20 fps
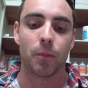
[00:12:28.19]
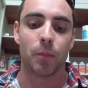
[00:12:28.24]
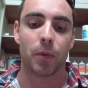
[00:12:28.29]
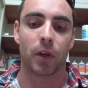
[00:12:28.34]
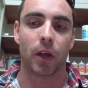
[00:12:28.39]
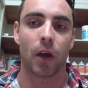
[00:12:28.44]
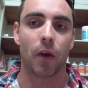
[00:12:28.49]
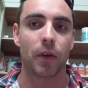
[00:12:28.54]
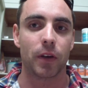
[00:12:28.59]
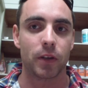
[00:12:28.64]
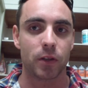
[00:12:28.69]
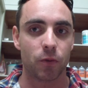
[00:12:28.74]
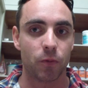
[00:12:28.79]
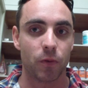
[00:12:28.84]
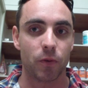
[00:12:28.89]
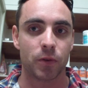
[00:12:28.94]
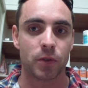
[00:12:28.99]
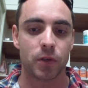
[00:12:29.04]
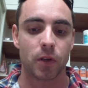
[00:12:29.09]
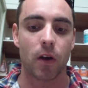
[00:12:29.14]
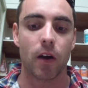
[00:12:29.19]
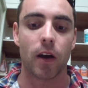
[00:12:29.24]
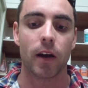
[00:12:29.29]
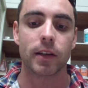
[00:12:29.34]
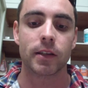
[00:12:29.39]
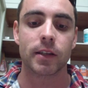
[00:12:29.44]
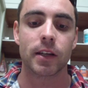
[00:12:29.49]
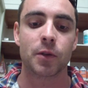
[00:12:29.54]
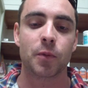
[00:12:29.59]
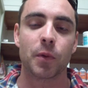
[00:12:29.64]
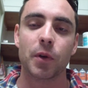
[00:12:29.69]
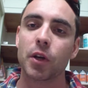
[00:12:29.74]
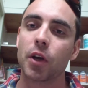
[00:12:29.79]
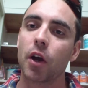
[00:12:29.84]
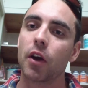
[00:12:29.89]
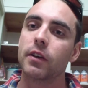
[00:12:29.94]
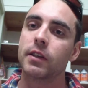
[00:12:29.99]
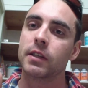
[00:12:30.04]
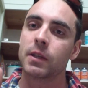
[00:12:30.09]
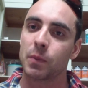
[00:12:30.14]
but going into the real science, that's when you
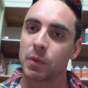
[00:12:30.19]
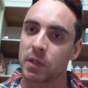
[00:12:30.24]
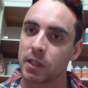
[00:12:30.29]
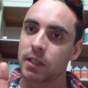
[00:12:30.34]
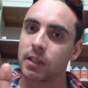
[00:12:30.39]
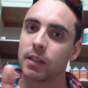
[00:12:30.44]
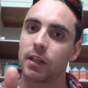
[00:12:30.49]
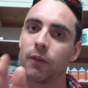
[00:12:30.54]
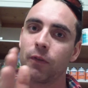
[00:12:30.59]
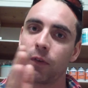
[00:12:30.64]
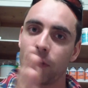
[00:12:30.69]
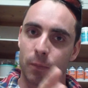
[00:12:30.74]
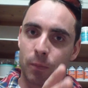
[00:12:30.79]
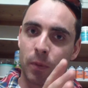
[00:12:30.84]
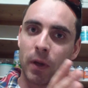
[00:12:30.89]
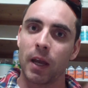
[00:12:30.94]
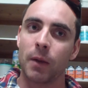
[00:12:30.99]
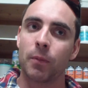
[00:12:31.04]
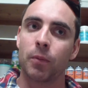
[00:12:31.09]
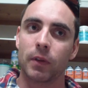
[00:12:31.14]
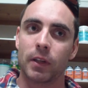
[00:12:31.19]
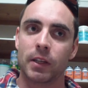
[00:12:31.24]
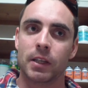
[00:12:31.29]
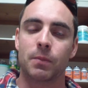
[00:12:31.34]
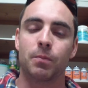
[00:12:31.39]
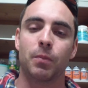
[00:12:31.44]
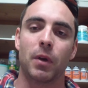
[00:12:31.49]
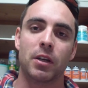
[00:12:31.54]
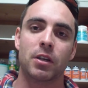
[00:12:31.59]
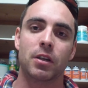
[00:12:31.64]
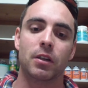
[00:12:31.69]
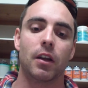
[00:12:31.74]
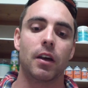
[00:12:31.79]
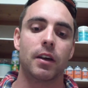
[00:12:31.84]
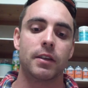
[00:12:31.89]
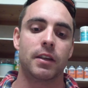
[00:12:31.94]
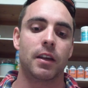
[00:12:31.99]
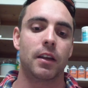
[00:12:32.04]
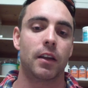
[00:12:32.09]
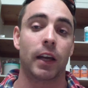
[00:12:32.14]
go to specific people that
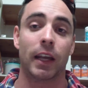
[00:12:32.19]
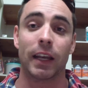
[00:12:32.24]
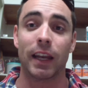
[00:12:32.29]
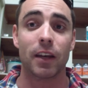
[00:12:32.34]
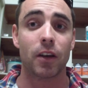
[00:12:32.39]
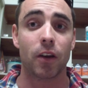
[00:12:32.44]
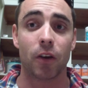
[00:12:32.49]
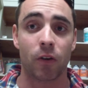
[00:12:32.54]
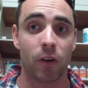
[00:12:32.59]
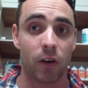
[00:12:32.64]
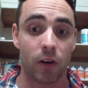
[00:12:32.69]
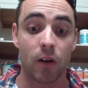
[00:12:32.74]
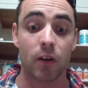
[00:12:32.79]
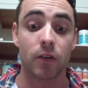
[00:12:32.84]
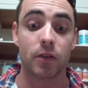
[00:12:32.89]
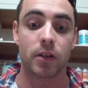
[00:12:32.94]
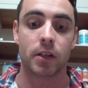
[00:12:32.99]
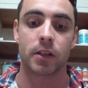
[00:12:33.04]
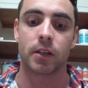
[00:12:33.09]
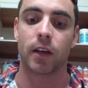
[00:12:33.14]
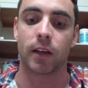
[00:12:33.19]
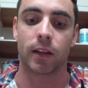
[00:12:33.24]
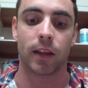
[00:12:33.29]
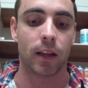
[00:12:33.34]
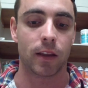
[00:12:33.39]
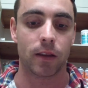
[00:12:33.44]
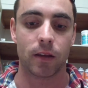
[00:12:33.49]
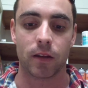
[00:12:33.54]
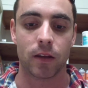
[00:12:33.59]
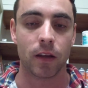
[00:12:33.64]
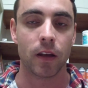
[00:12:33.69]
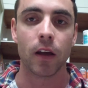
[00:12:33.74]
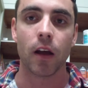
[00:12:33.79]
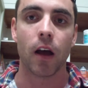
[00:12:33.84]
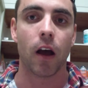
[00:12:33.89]
specialize in it, like an endocrinologist, like that.